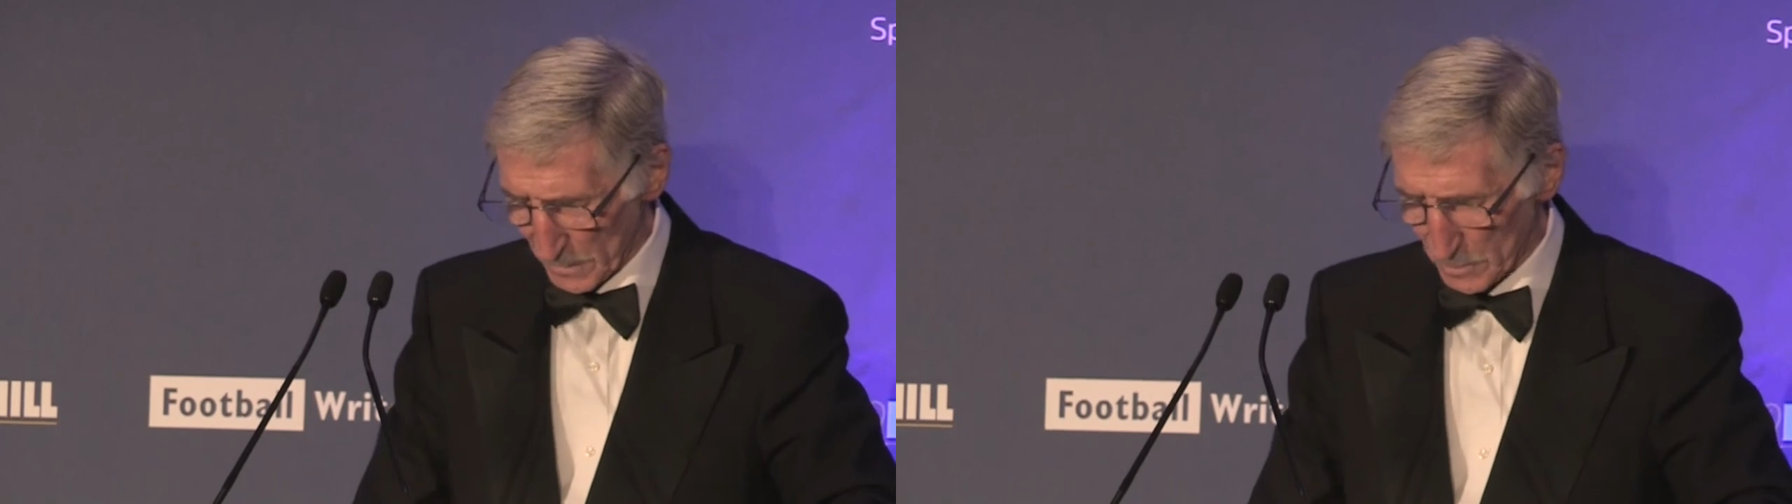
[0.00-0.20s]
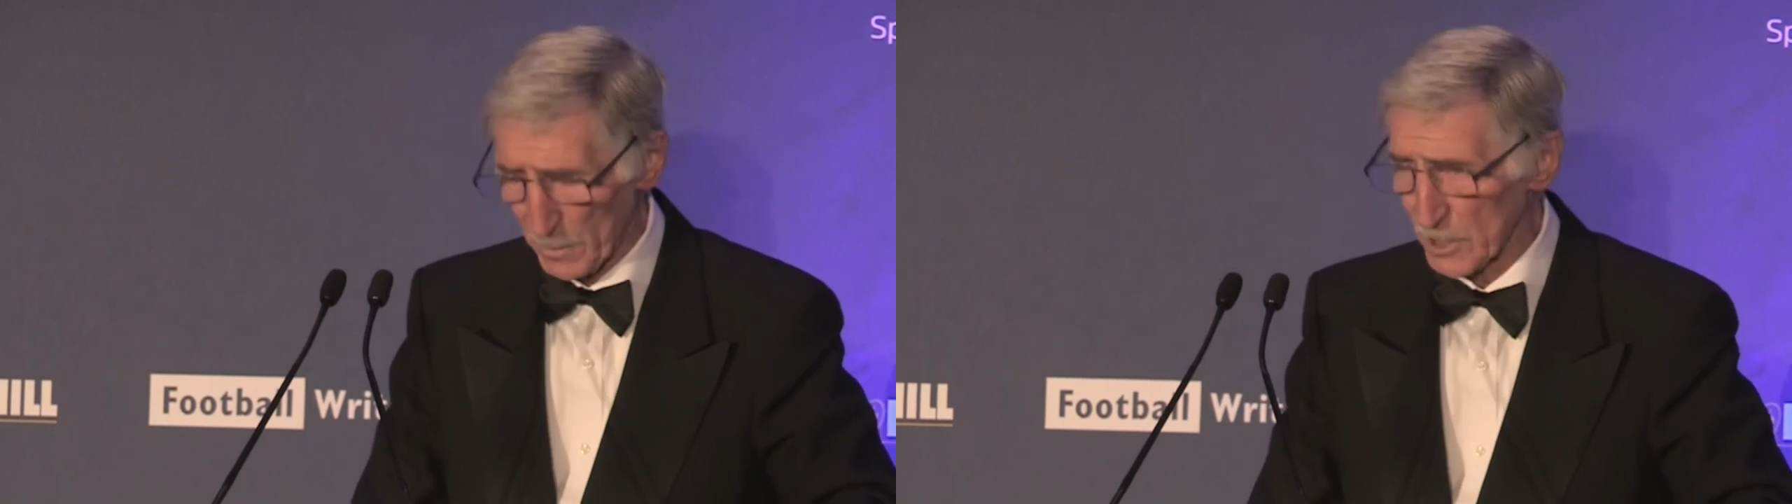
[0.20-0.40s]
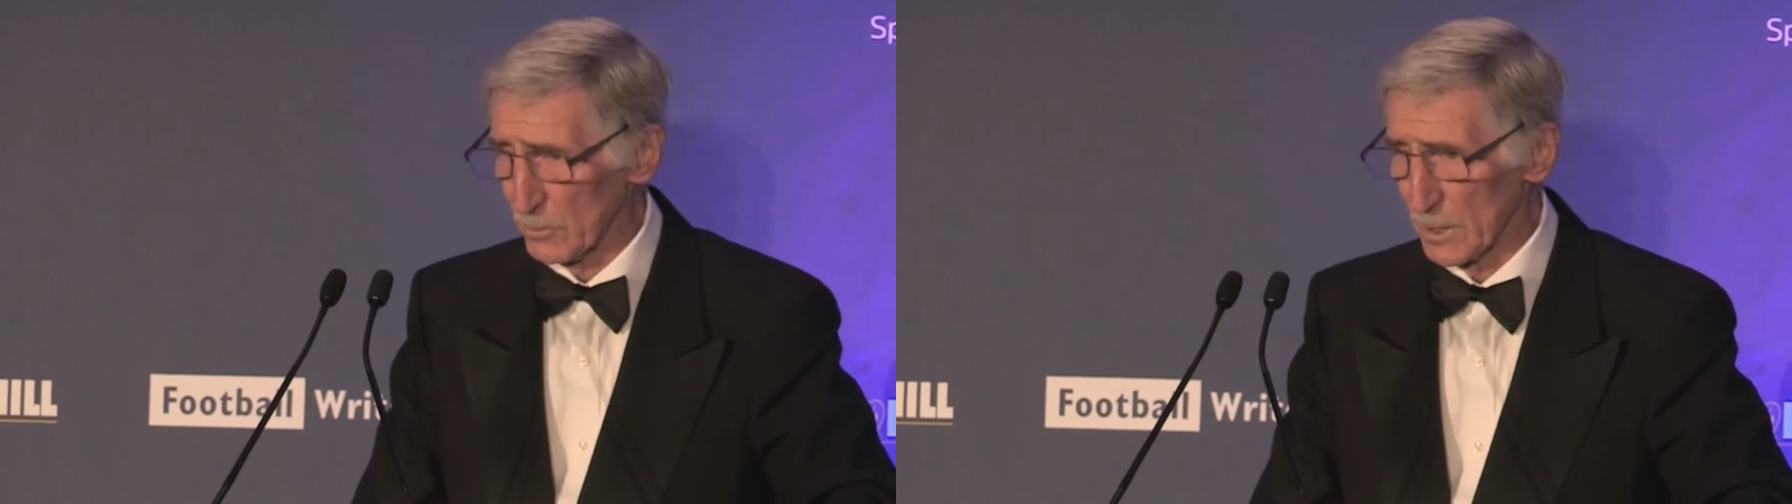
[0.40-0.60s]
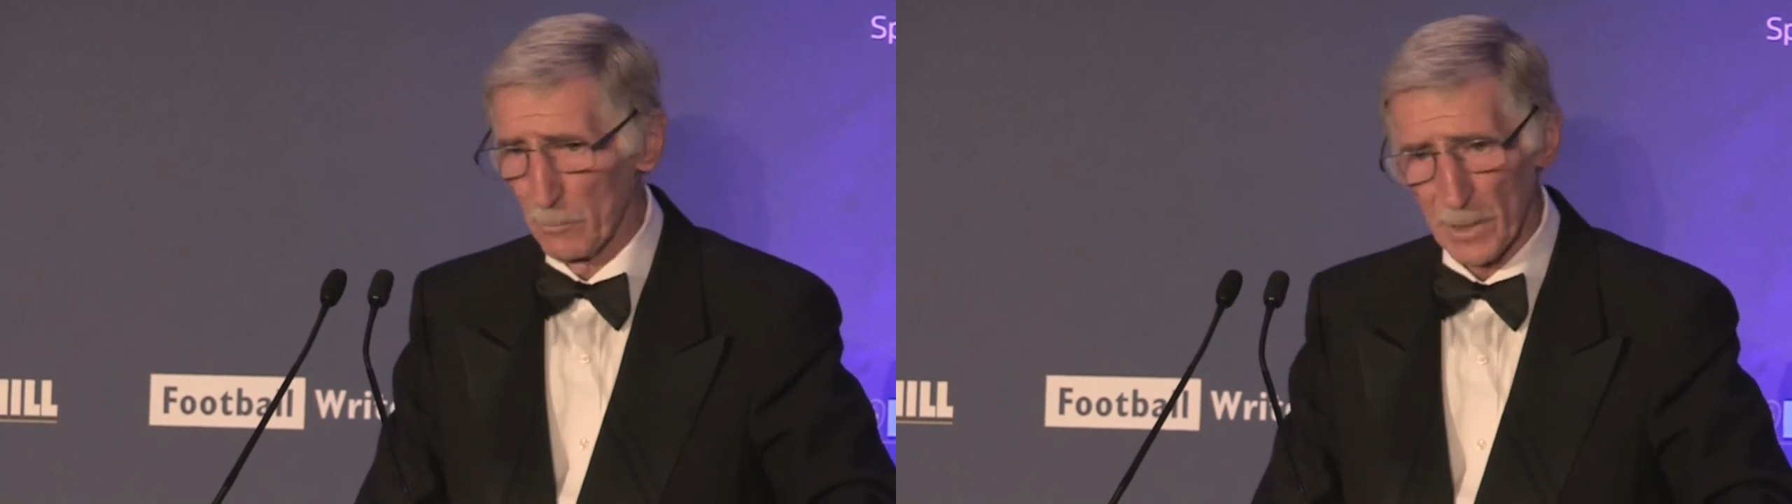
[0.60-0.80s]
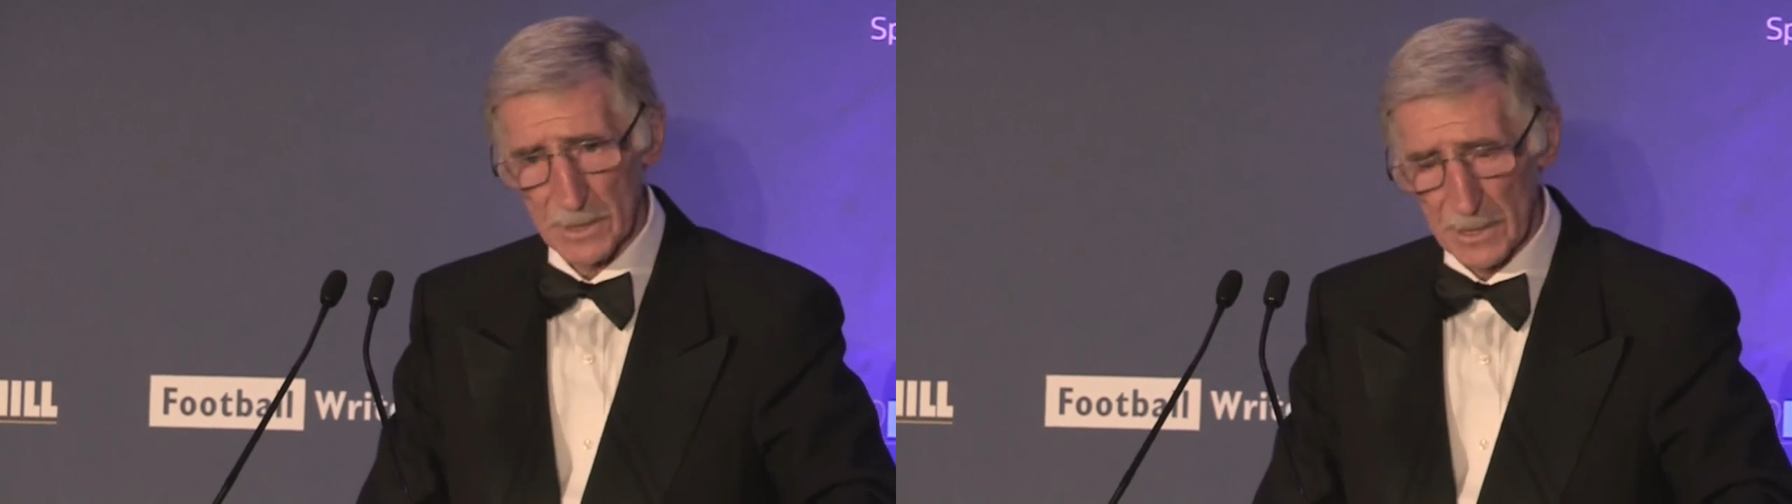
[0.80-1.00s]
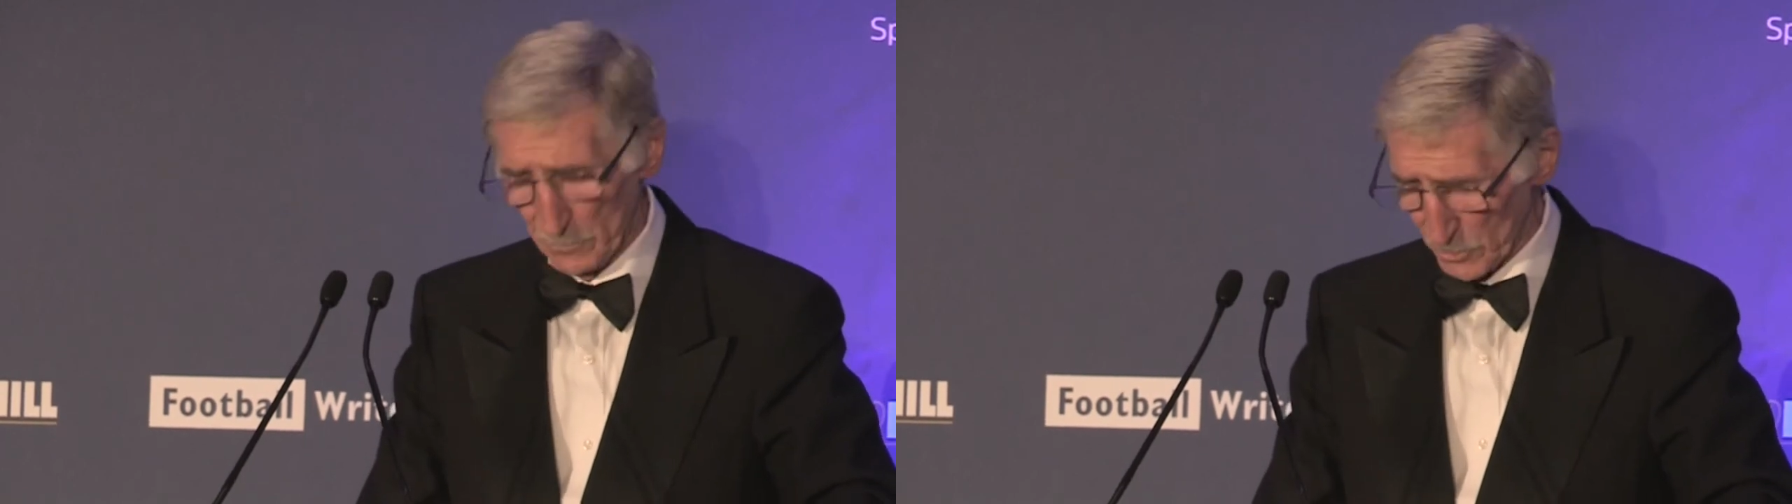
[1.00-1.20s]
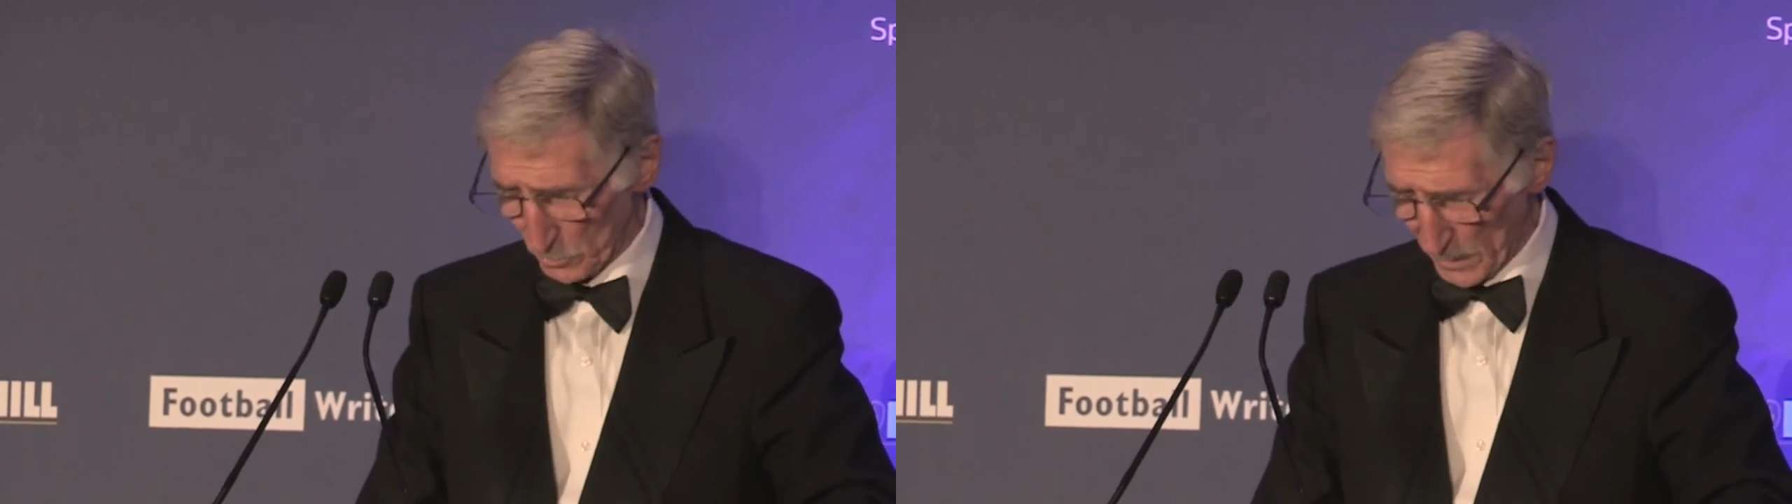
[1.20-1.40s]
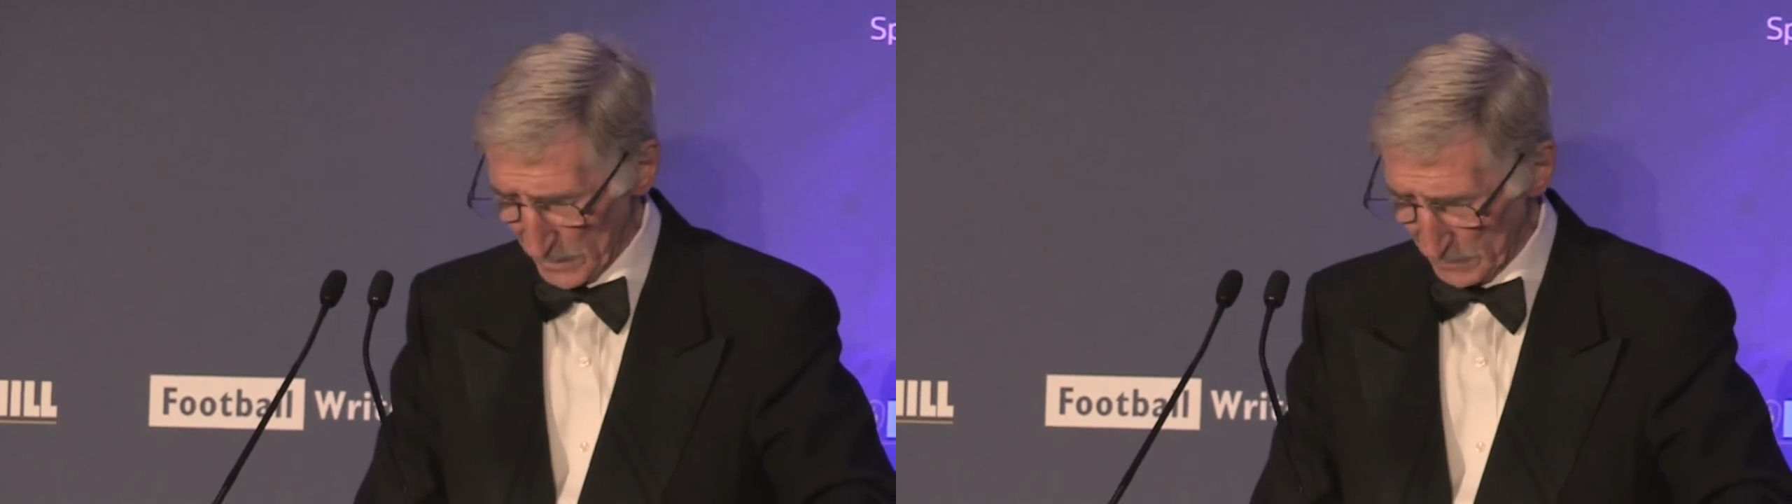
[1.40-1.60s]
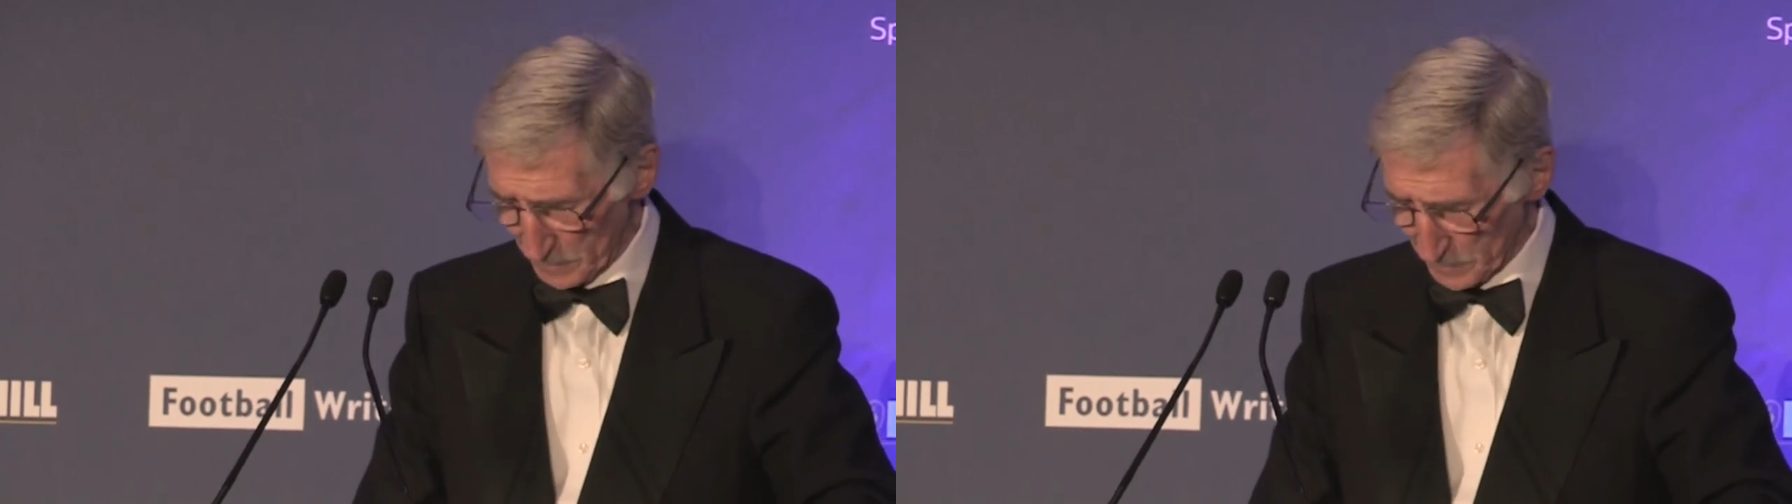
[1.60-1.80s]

especially when the mud came as well.